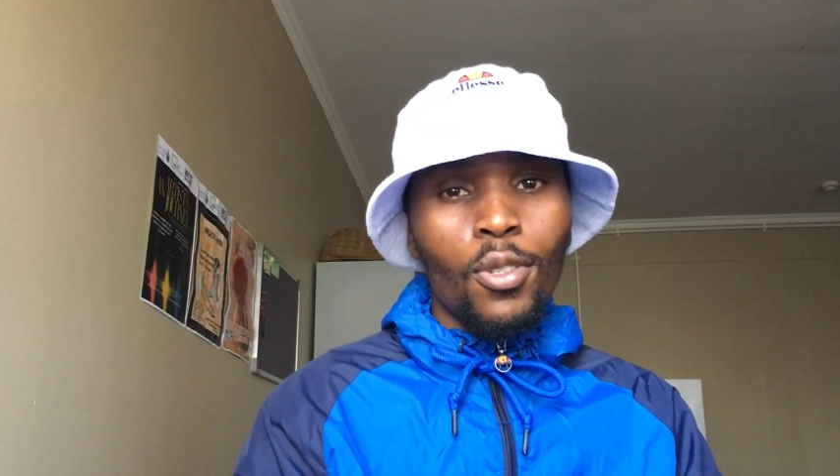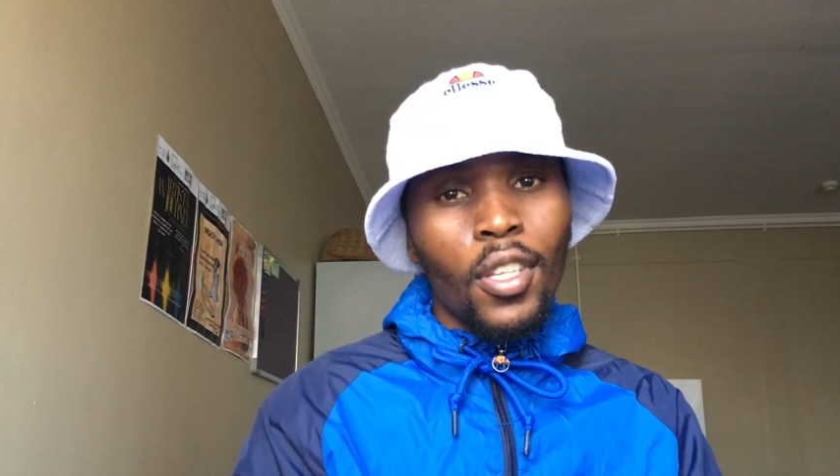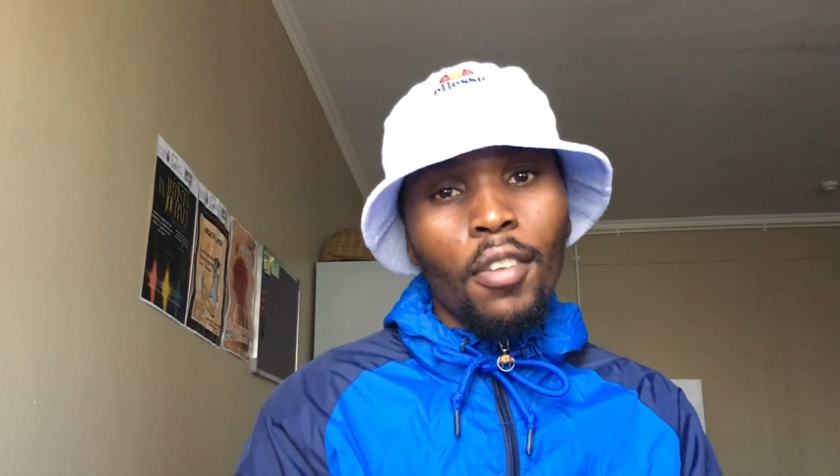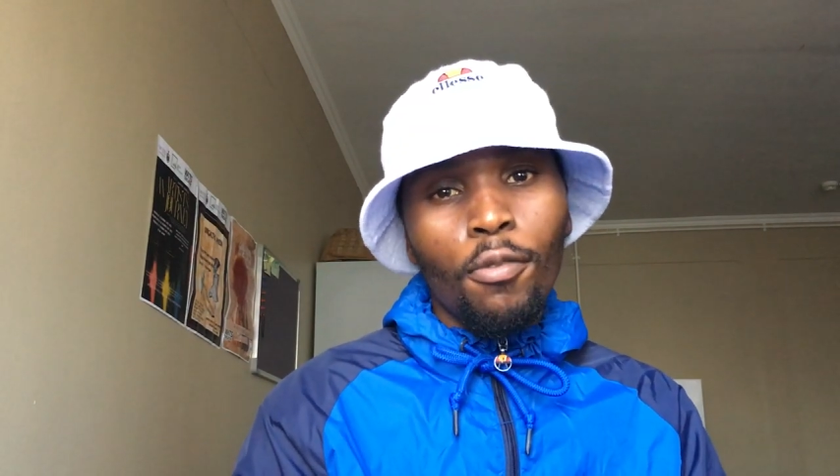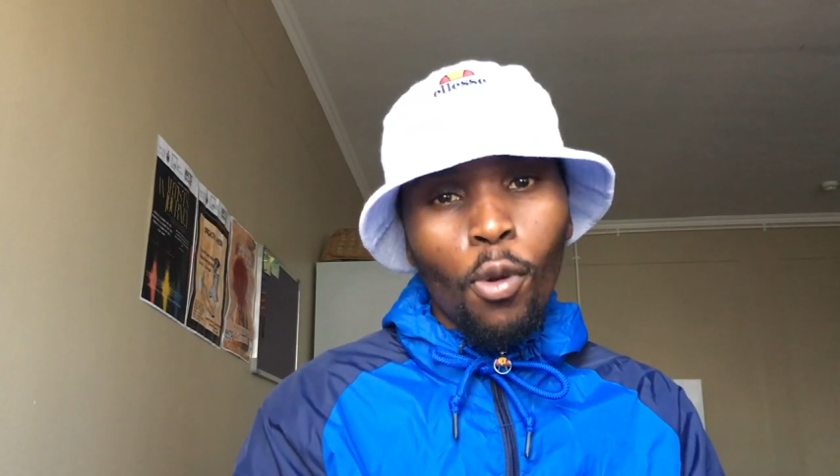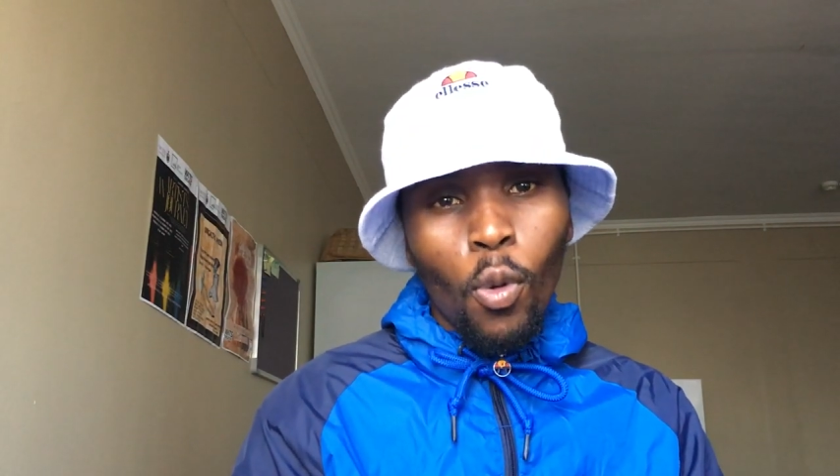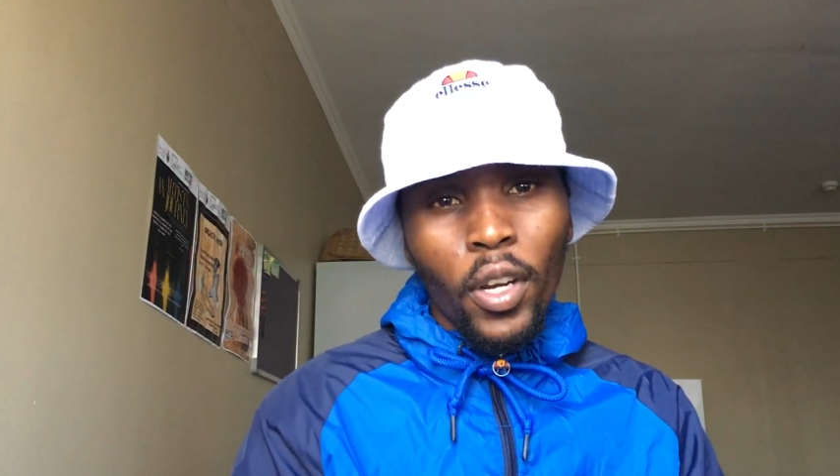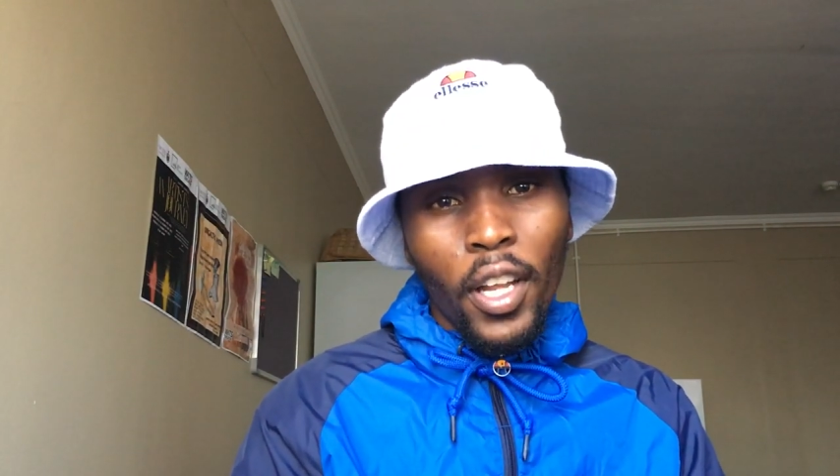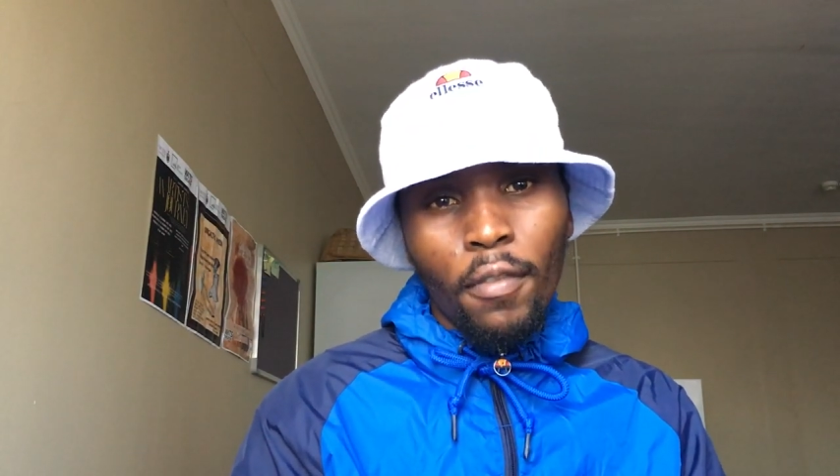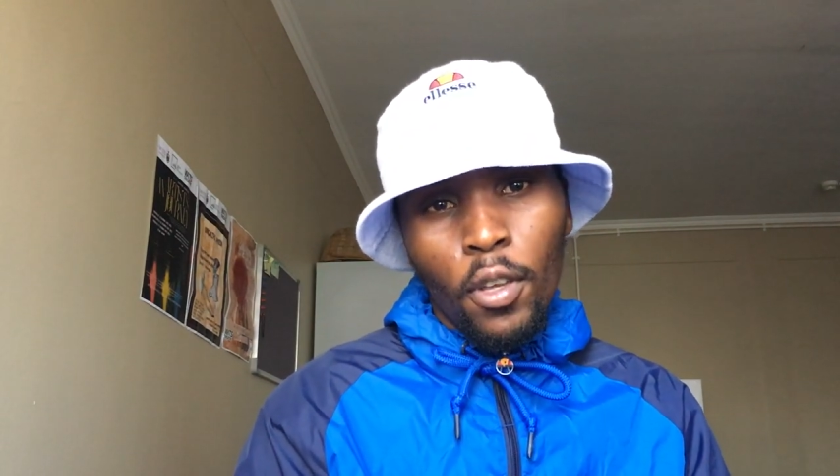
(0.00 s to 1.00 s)
save for
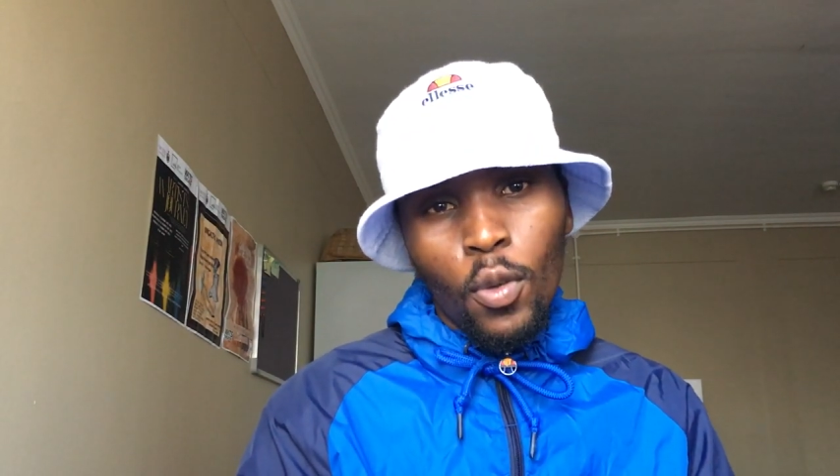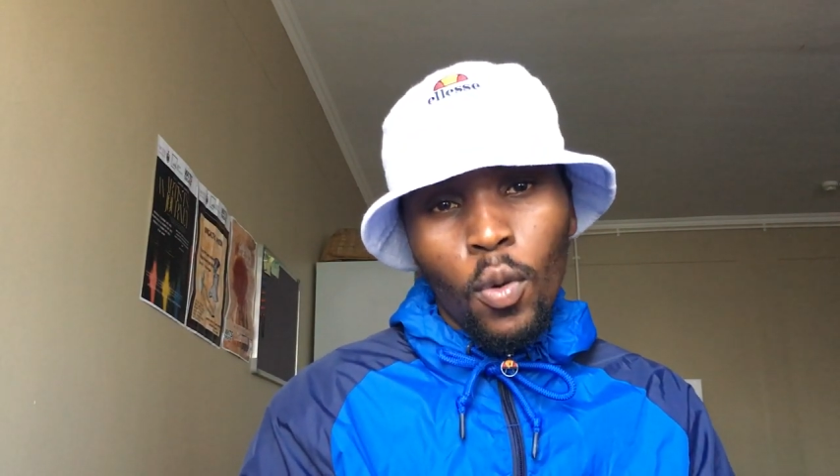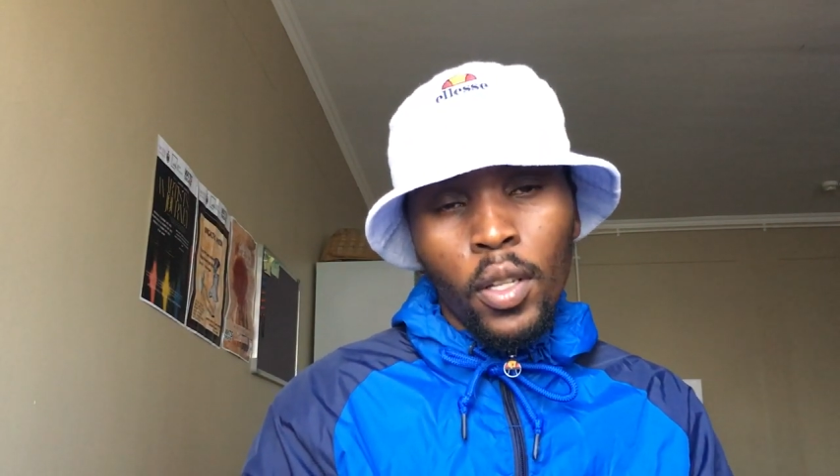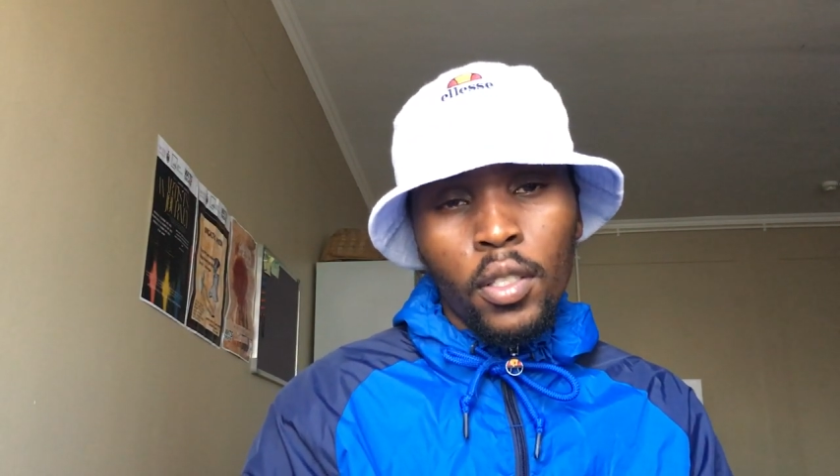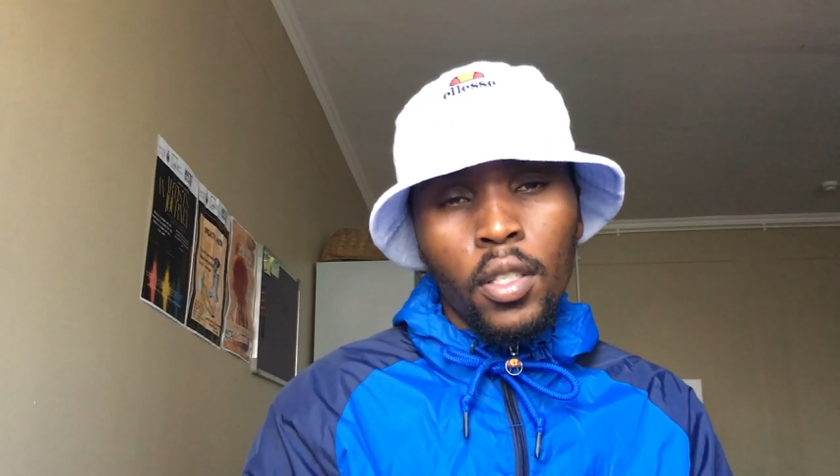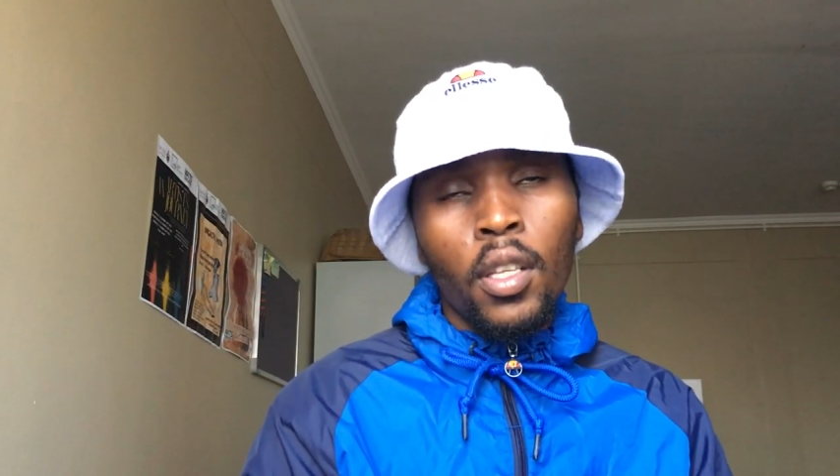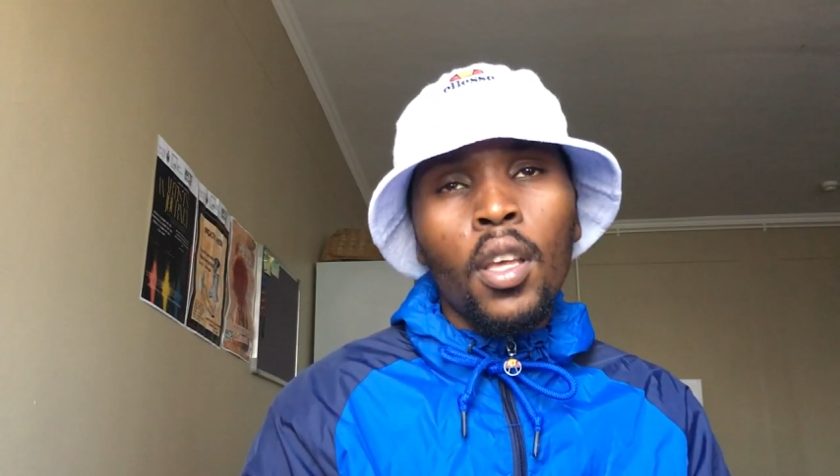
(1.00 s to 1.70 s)
whatever you want.